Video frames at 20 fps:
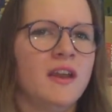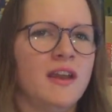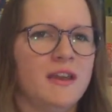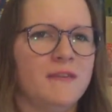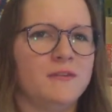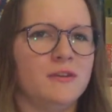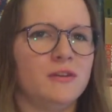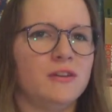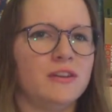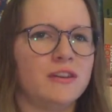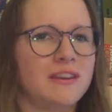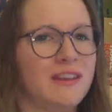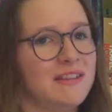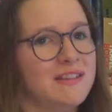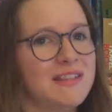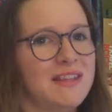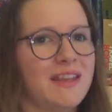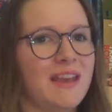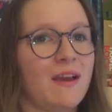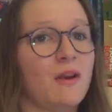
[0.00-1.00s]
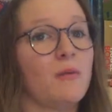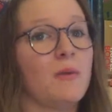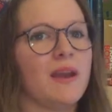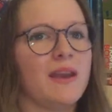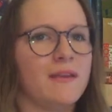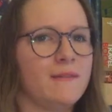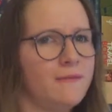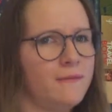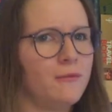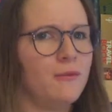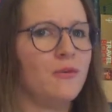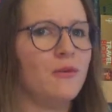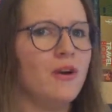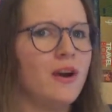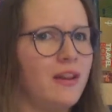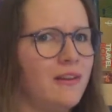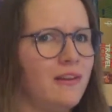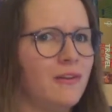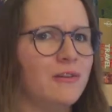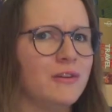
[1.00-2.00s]
if you're looking to get away for
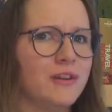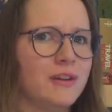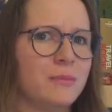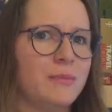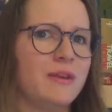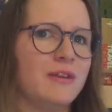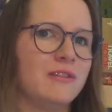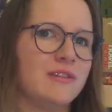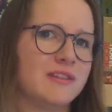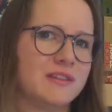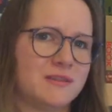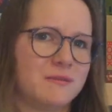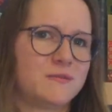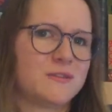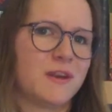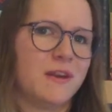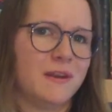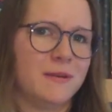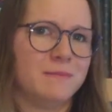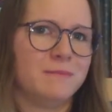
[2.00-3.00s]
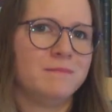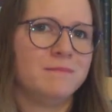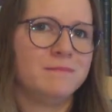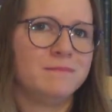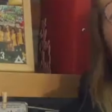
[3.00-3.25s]
a longer period of time.